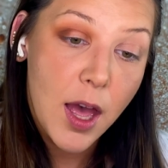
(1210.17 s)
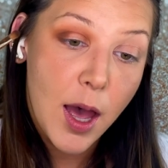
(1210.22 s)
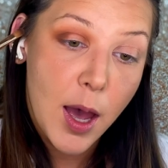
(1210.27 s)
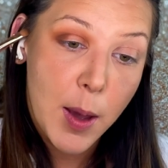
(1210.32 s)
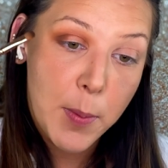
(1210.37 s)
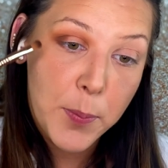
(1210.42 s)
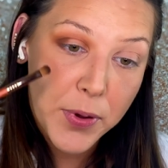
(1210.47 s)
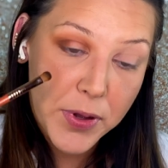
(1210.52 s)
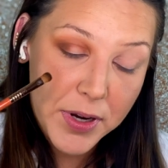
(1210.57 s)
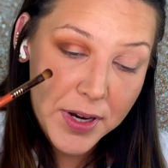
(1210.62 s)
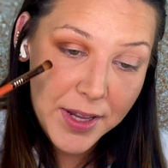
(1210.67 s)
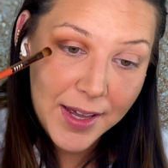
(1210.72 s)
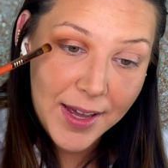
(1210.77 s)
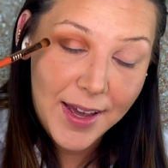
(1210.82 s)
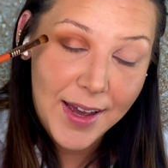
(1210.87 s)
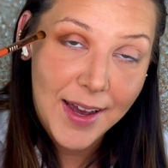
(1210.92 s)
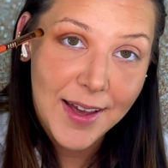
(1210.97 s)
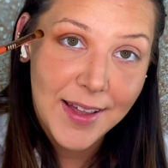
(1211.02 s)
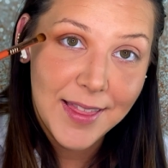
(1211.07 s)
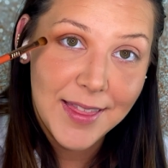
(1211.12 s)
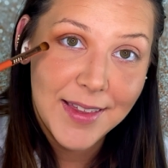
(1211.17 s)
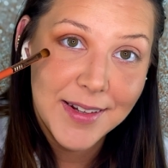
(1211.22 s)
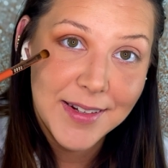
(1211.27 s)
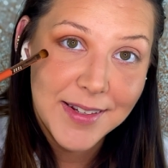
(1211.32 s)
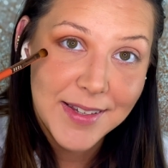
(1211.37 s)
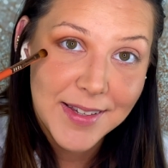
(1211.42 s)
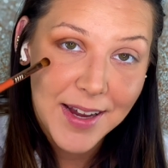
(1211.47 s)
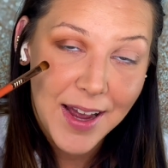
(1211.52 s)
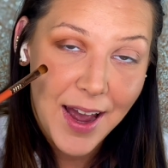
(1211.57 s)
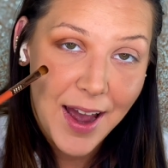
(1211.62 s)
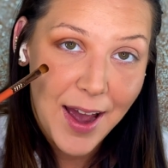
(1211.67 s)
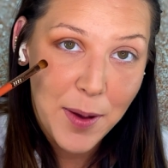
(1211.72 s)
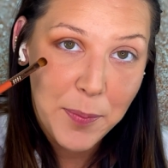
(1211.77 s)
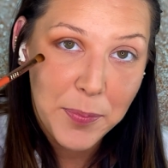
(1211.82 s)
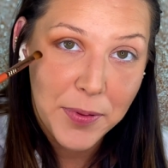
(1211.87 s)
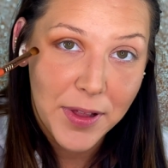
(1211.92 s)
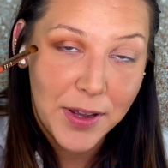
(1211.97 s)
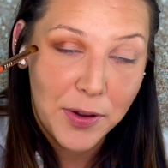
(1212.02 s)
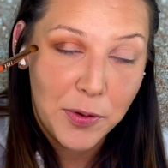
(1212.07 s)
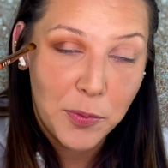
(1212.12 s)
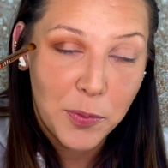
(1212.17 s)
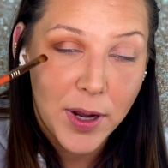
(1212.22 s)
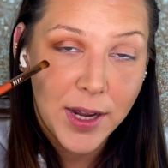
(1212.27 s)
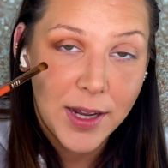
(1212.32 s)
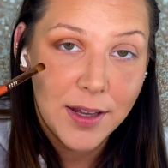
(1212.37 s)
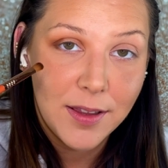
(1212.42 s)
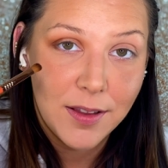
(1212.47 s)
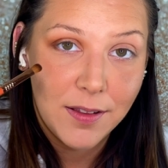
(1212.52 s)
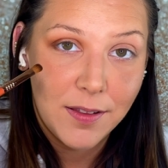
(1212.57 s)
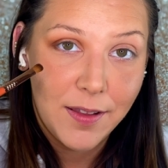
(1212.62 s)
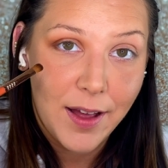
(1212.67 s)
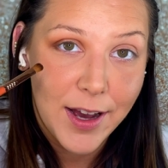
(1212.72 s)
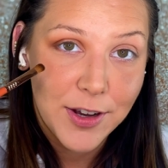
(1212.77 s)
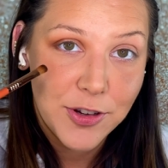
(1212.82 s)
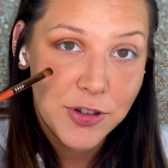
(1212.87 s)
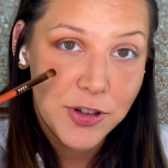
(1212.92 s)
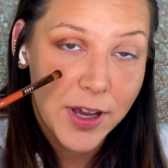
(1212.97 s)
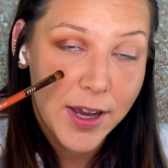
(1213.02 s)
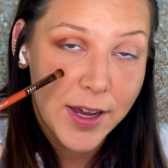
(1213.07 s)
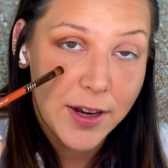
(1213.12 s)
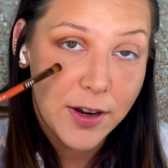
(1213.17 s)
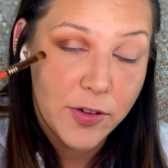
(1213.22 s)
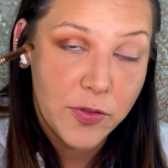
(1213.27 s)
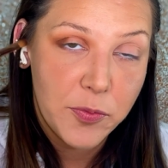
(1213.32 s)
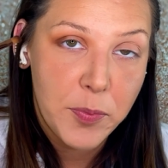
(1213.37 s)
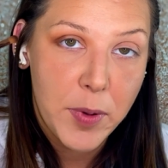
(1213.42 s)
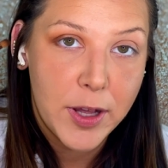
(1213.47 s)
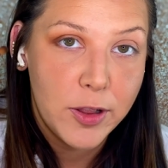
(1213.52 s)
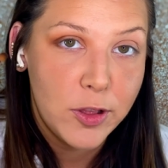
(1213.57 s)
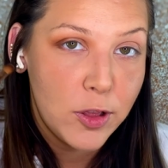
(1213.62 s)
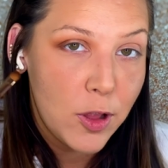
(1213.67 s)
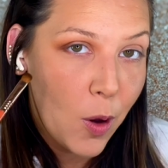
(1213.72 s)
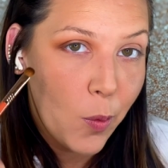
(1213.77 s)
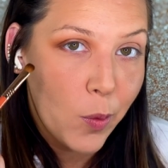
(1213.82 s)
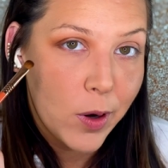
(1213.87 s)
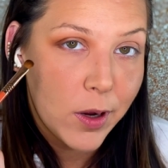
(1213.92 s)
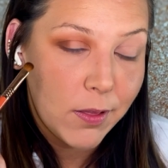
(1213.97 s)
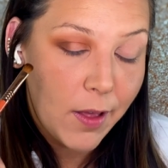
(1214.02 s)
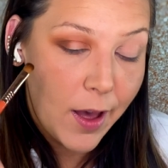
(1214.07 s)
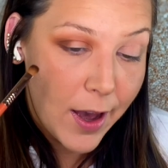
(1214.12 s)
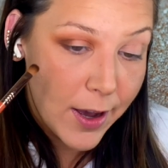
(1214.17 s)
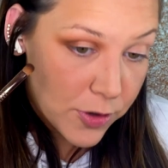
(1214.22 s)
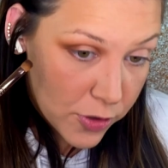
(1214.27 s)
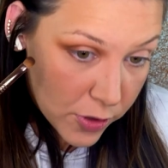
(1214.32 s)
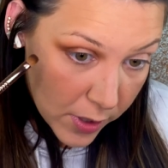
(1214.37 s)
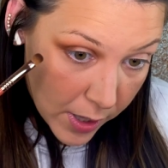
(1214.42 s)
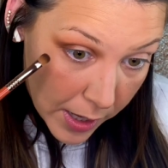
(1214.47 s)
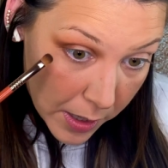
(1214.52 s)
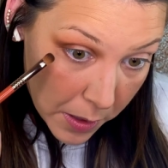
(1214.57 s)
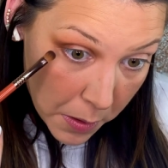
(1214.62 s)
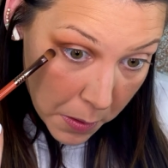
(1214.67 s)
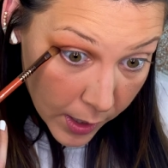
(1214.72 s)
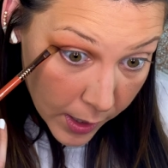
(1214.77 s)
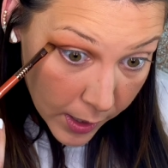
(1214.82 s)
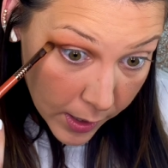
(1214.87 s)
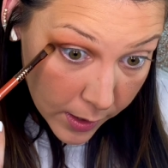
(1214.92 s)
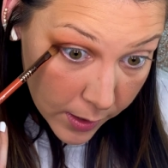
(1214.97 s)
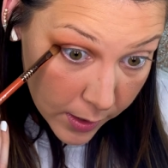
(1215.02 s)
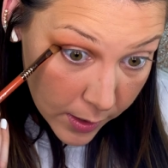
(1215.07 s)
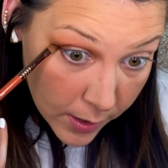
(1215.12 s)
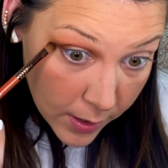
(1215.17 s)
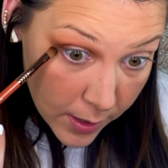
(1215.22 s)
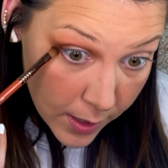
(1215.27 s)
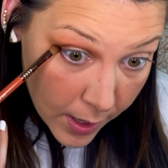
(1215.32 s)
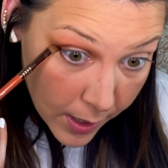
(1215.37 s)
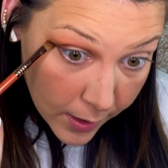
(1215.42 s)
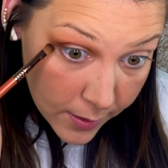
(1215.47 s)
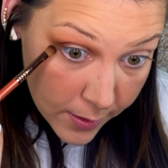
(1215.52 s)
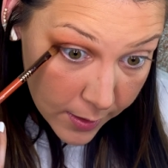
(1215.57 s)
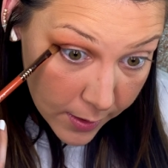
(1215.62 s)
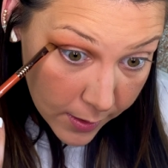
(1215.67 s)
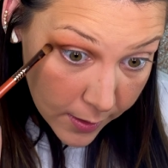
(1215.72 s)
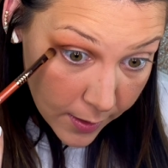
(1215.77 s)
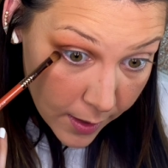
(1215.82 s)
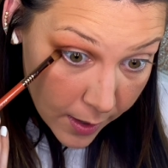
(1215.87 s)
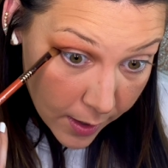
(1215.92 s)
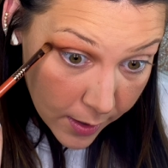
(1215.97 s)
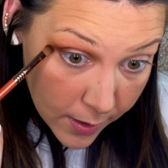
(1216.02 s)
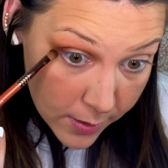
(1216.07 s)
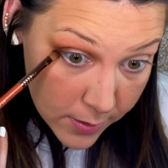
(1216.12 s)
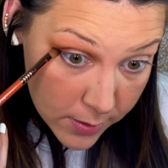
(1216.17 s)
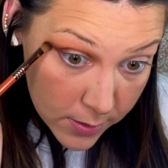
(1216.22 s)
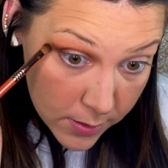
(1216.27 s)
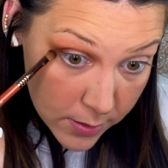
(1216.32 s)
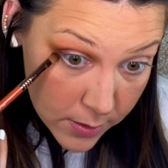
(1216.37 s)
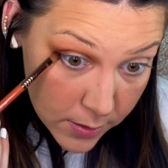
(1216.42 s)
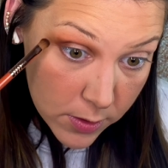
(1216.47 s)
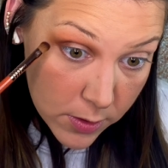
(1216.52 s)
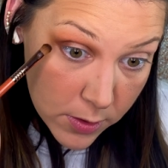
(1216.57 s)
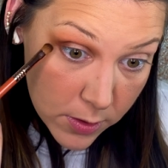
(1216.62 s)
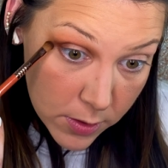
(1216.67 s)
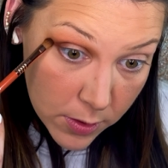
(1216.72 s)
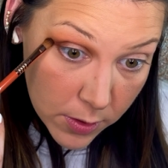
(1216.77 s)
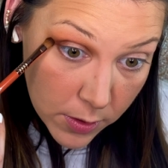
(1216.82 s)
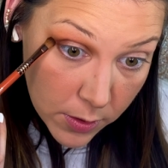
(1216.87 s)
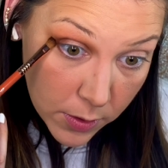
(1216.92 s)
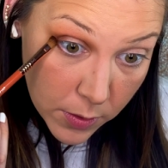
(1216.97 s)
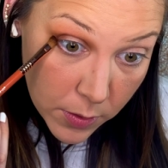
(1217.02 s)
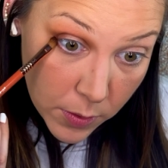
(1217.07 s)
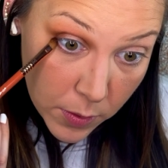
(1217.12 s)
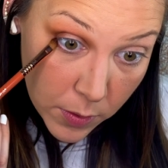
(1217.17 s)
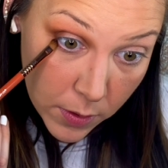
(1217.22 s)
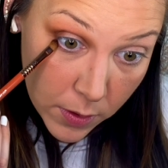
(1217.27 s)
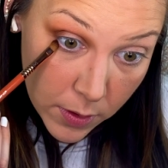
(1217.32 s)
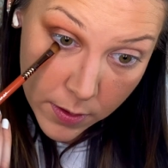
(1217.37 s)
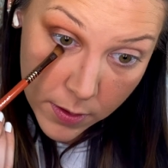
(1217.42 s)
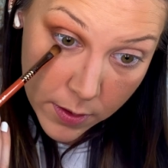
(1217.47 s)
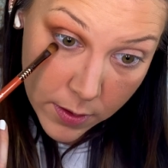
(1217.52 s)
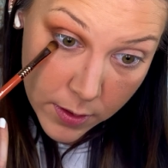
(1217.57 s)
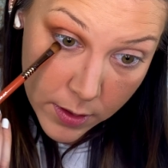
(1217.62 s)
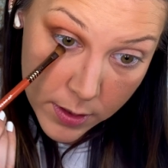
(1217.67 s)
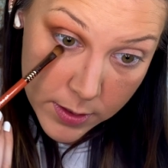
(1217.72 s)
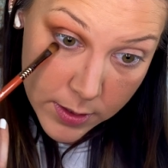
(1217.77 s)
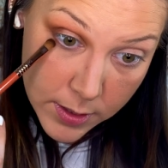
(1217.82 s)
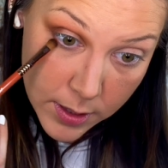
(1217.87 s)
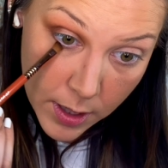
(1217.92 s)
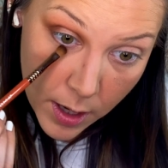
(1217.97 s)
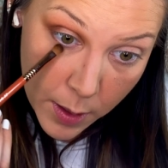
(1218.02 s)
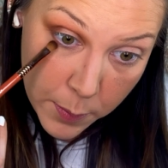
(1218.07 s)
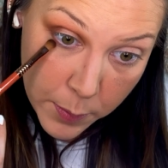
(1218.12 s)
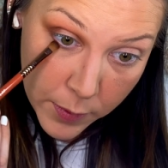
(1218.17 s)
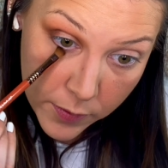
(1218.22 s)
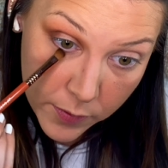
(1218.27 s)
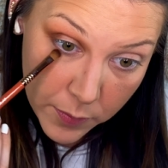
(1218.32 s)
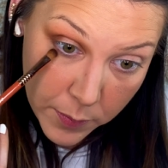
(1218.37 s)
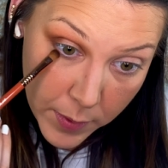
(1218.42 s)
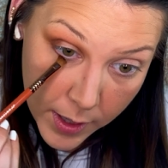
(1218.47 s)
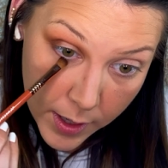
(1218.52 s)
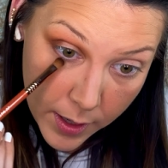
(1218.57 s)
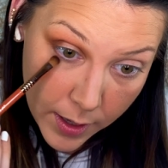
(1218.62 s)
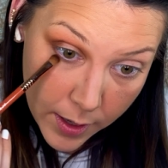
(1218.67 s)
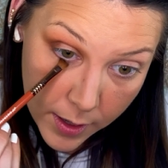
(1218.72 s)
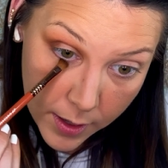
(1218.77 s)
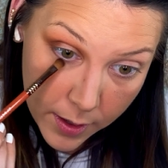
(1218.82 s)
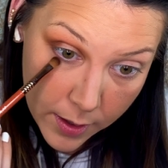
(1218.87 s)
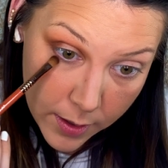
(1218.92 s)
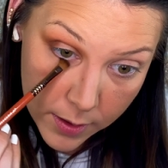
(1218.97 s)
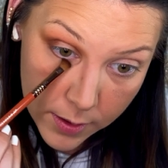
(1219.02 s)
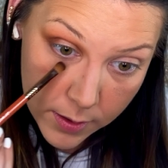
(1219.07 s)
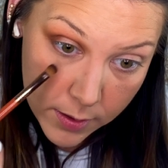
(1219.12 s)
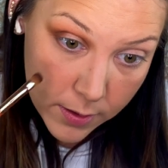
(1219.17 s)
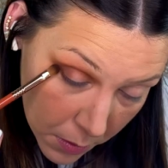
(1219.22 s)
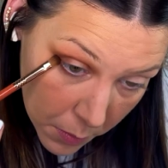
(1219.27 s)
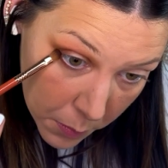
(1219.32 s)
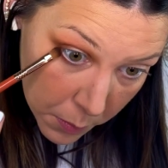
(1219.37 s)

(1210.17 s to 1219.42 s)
I'm putting it at the top, like right in the lash line of my lower lash line, and connecting that to the top of my eye.